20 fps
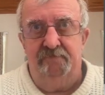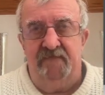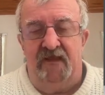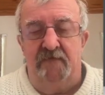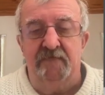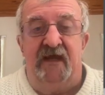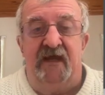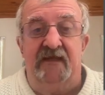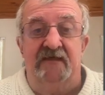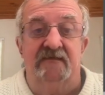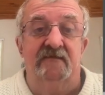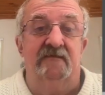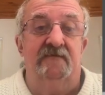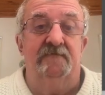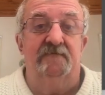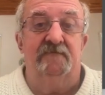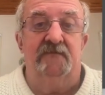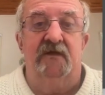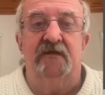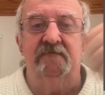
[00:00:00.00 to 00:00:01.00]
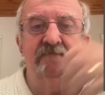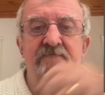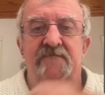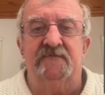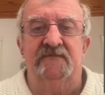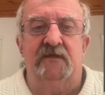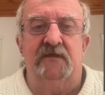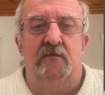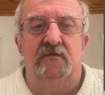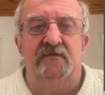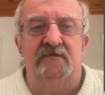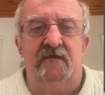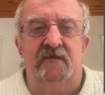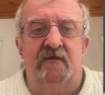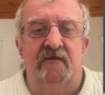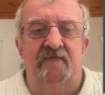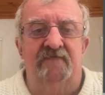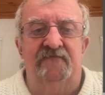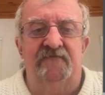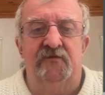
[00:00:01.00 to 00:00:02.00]
Manus, right? So it's
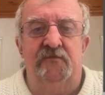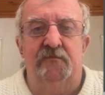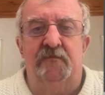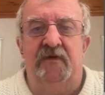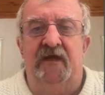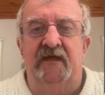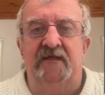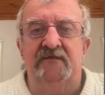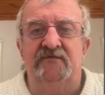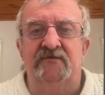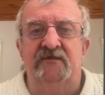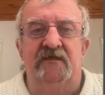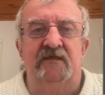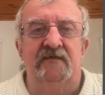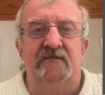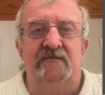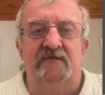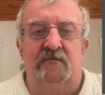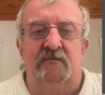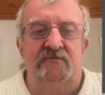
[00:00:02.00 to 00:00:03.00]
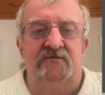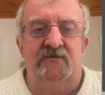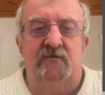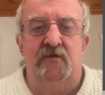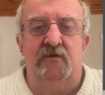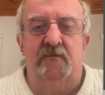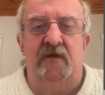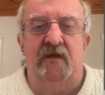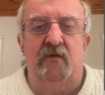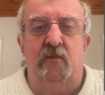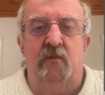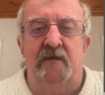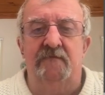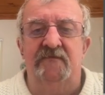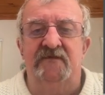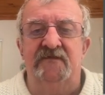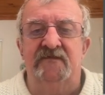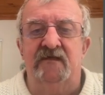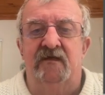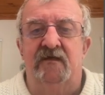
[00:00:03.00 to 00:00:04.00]
got a full page here, so it's all about web
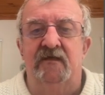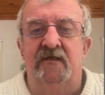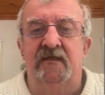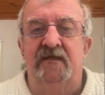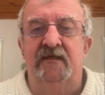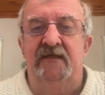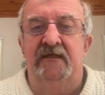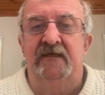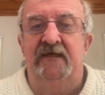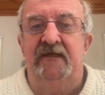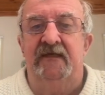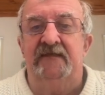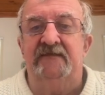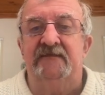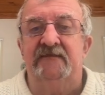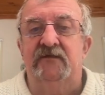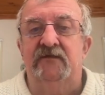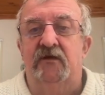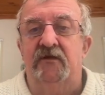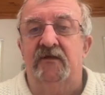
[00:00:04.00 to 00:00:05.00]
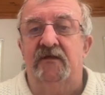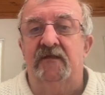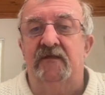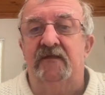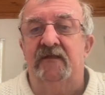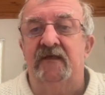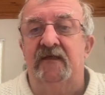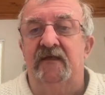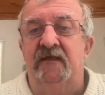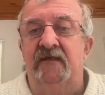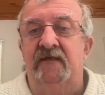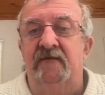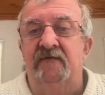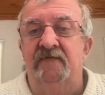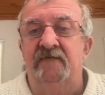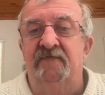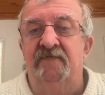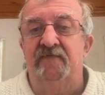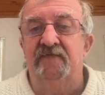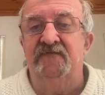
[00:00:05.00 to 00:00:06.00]
design. It's got the
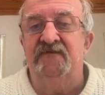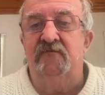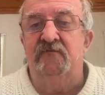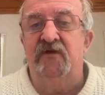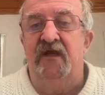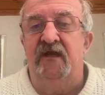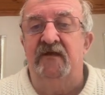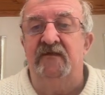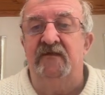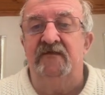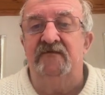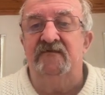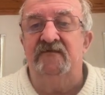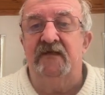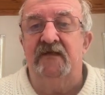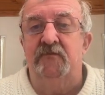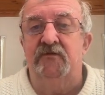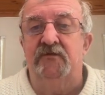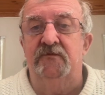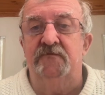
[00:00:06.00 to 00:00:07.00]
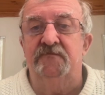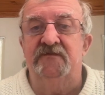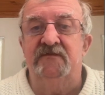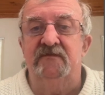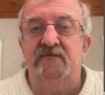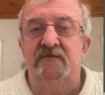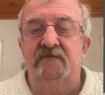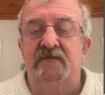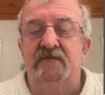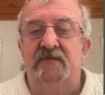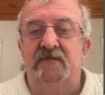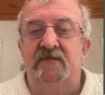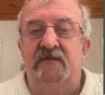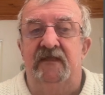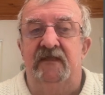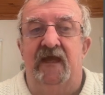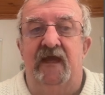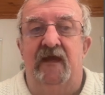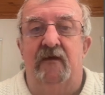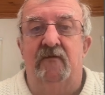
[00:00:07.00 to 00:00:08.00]
surrounding suburbs.
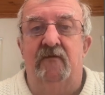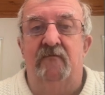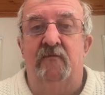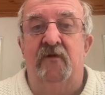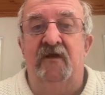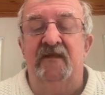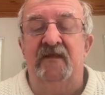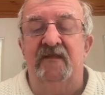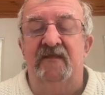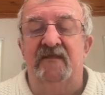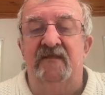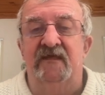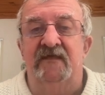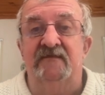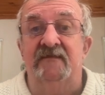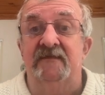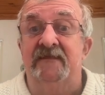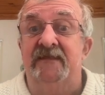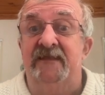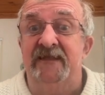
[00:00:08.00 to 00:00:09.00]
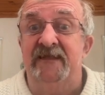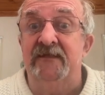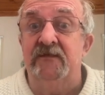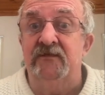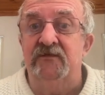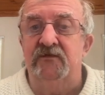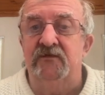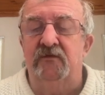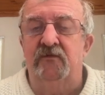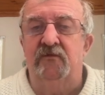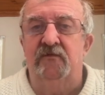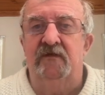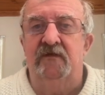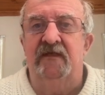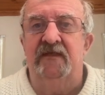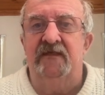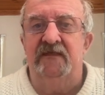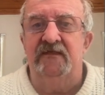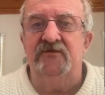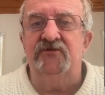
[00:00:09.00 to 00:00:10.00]
Now, one of the things it didn't do
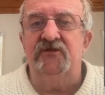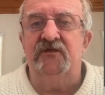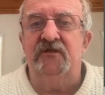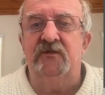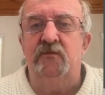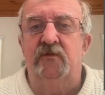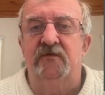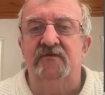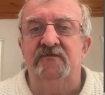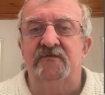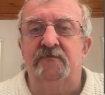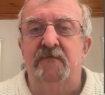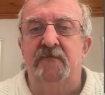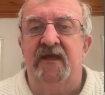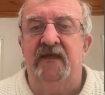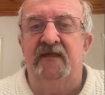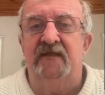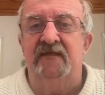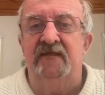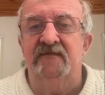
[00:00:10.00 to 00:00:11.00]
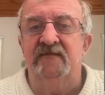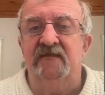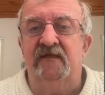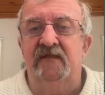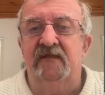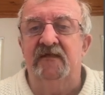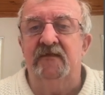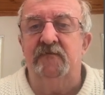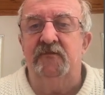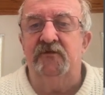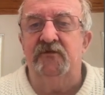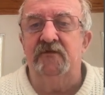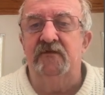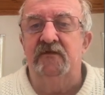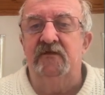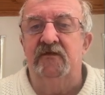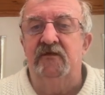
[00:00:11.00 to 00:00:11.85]
initially was make these clickable,